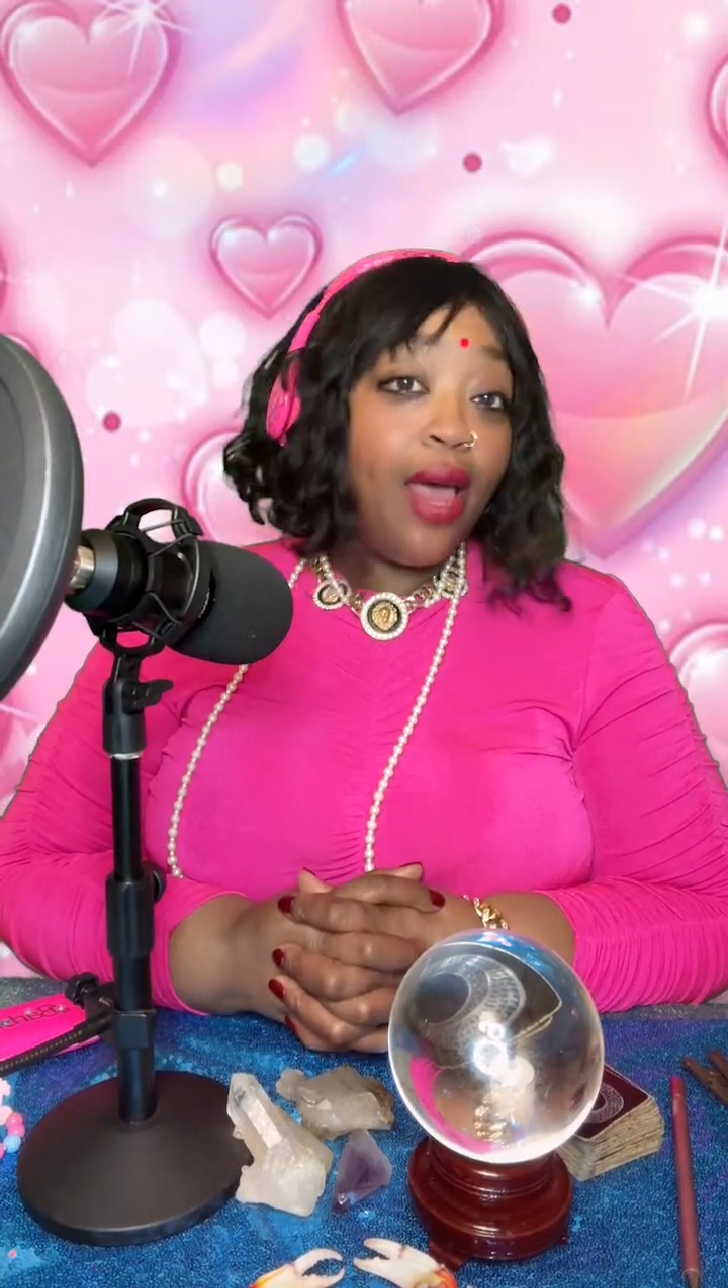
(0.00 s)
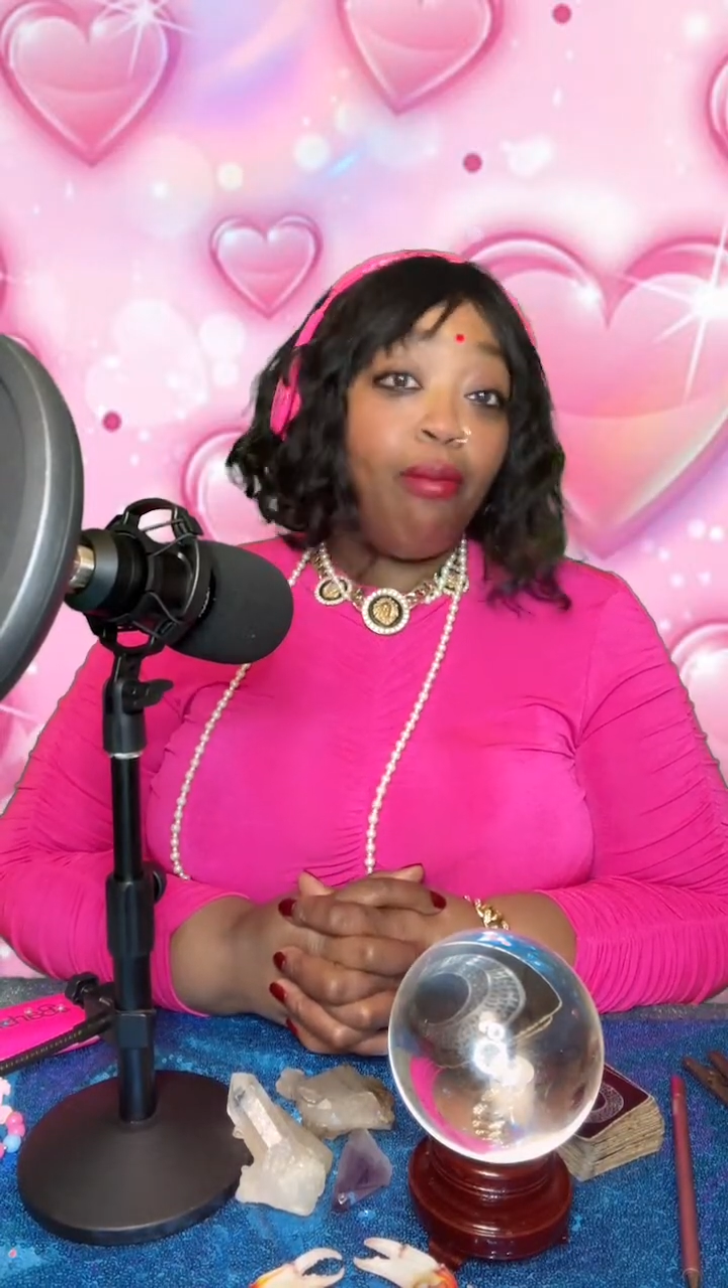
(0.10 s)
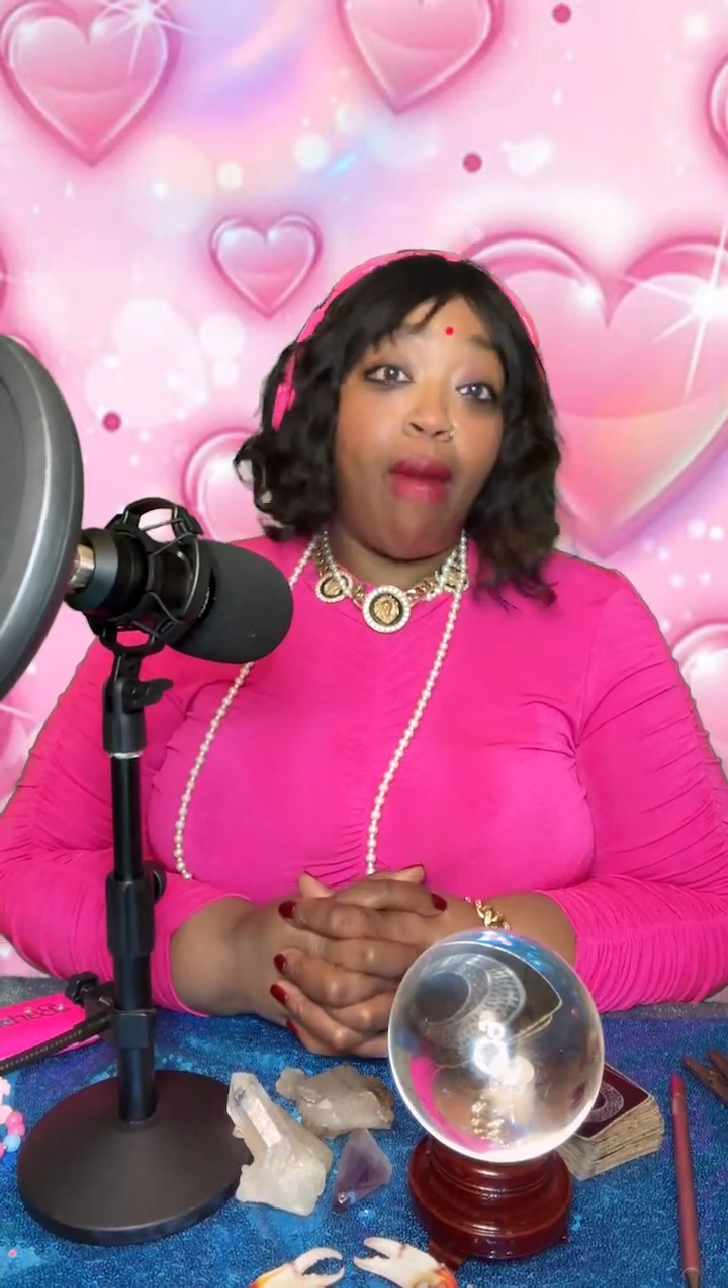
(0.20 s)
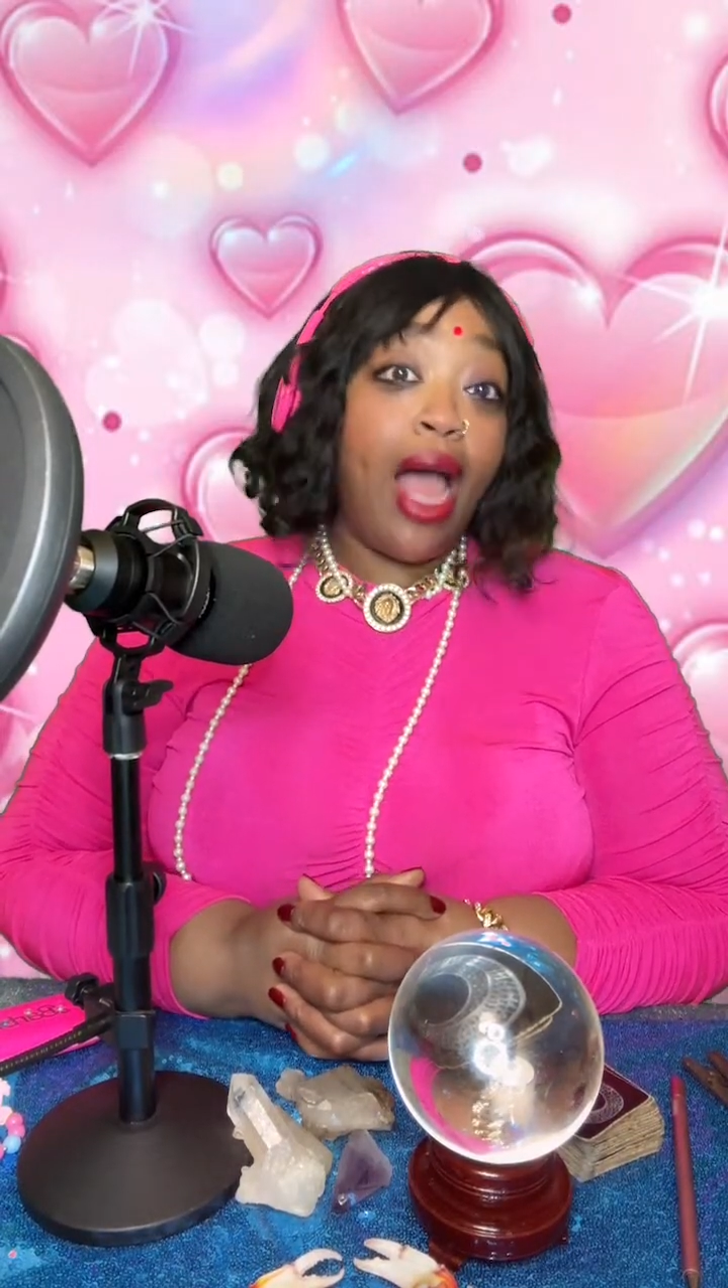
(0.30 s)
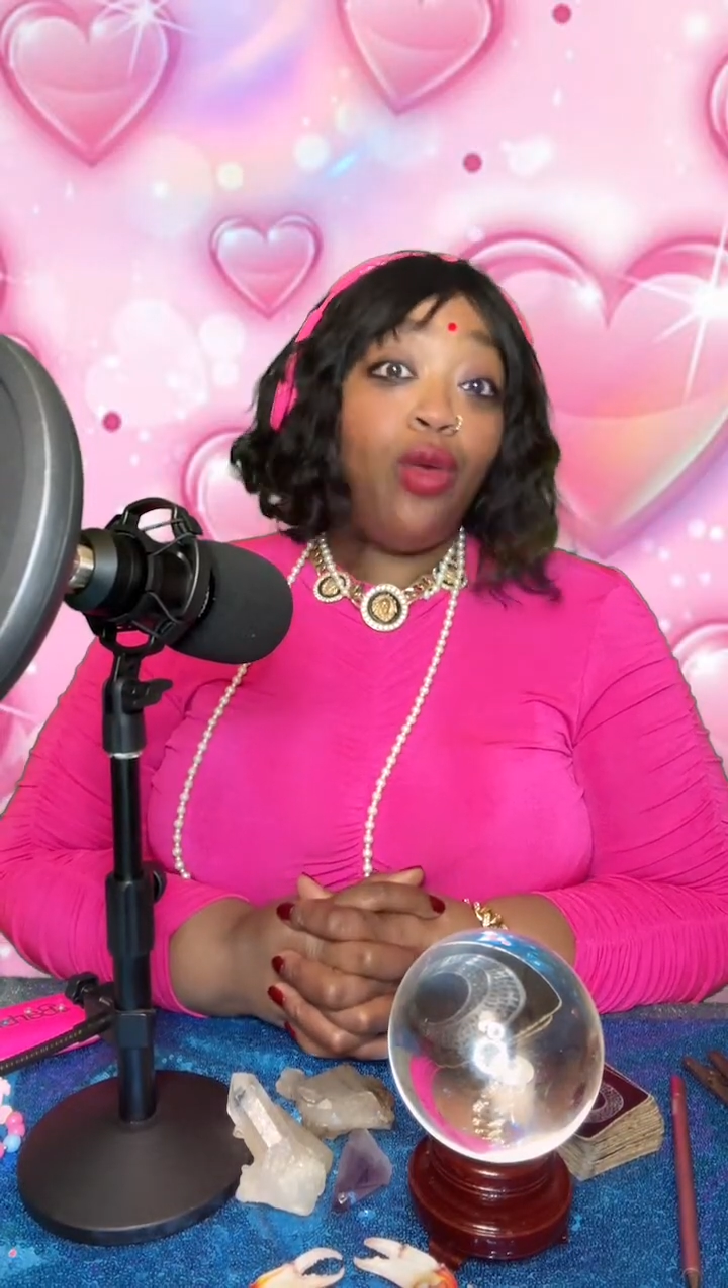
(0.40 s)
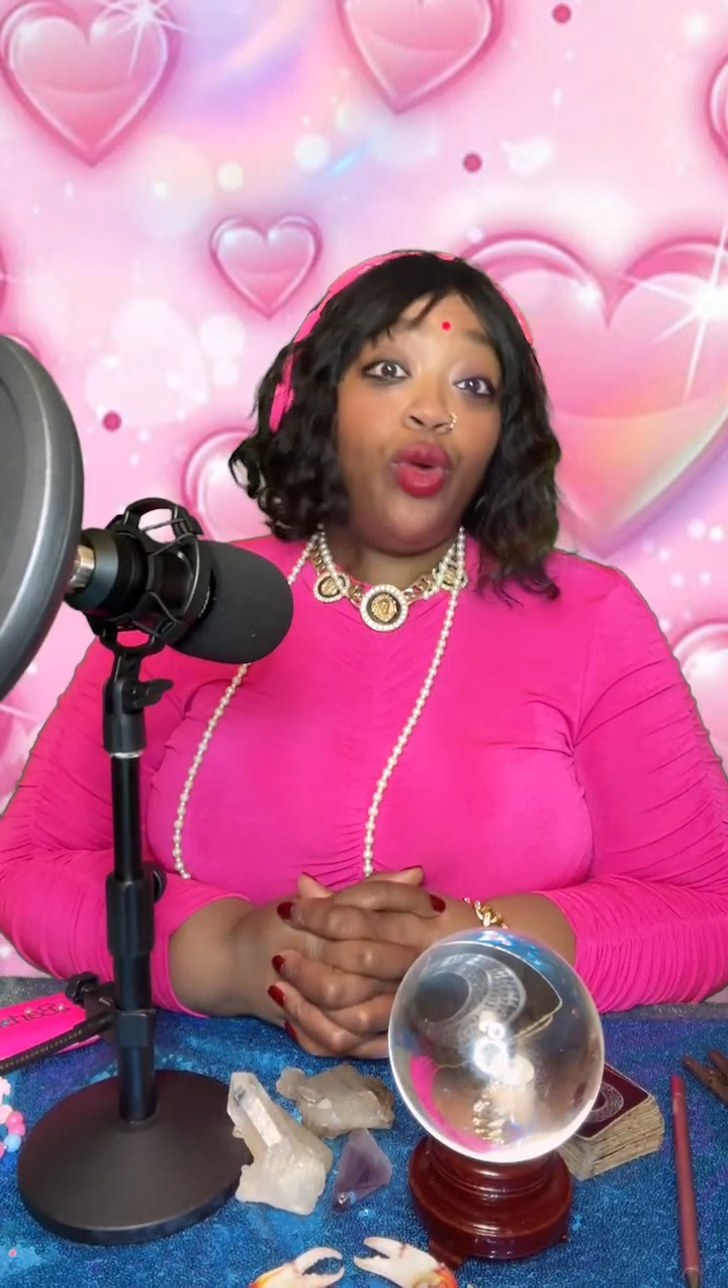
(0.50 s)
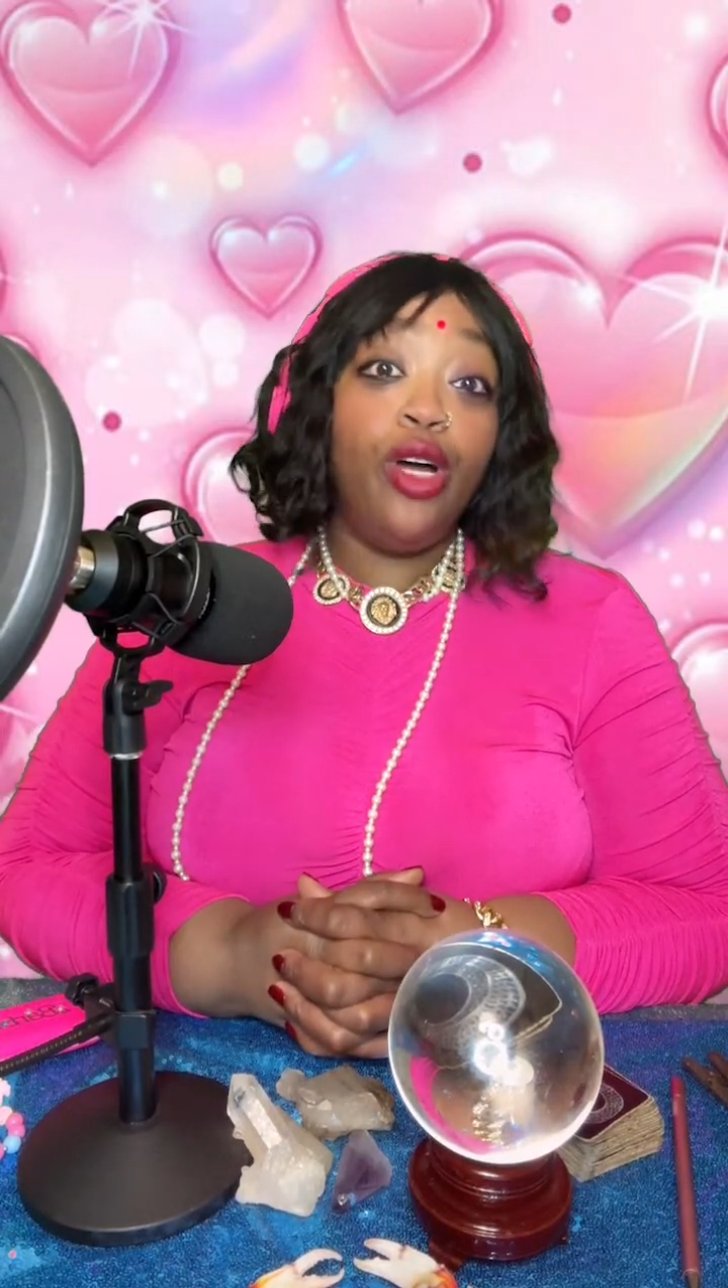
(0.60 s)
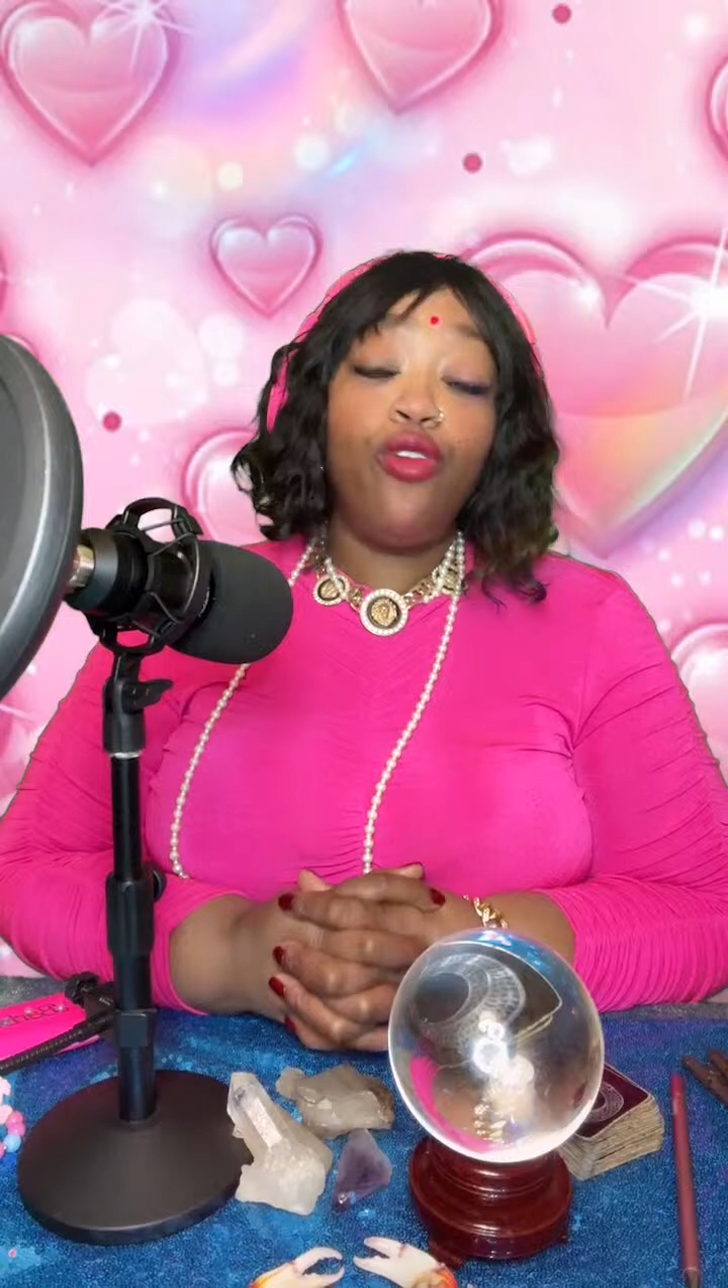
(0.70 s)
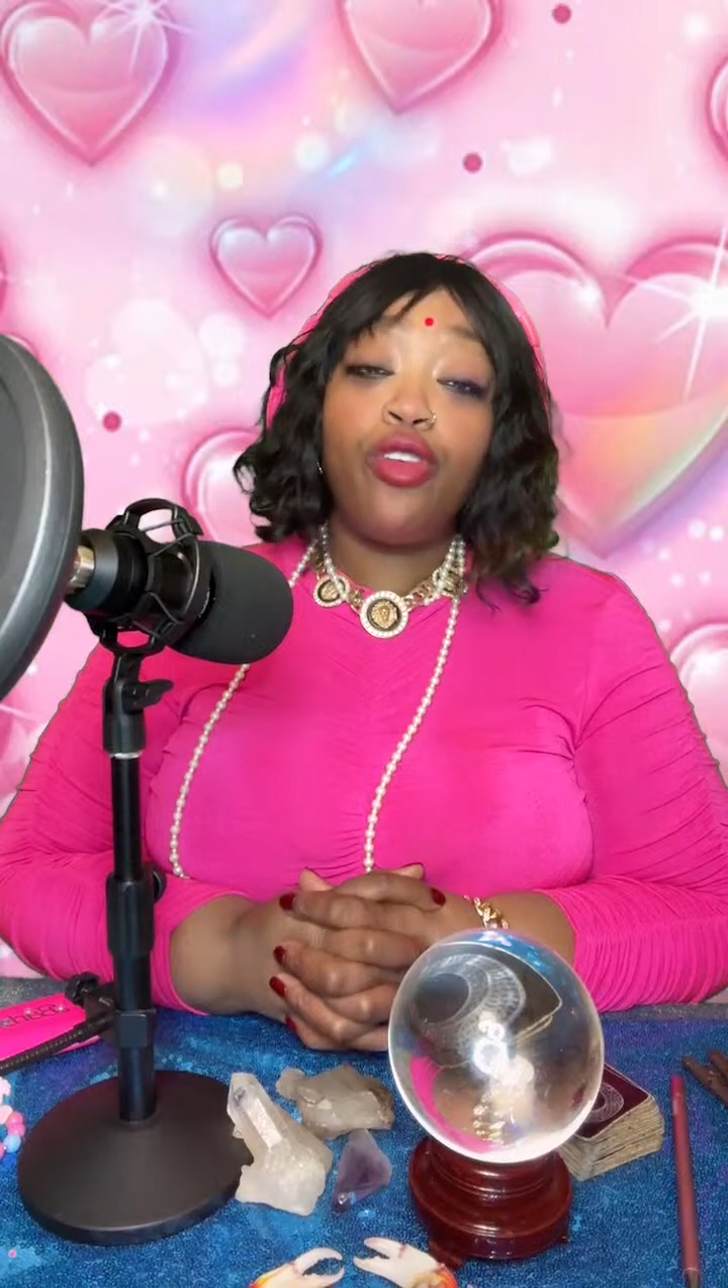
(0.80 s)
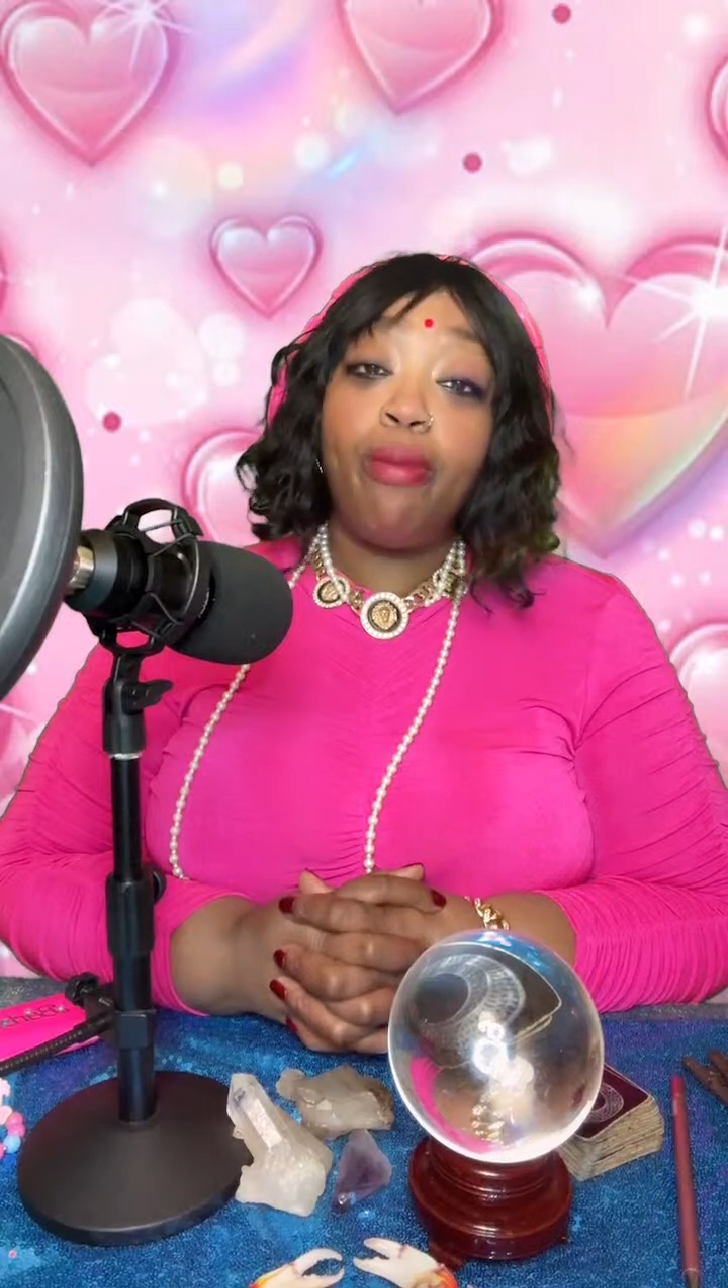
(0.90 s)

my will for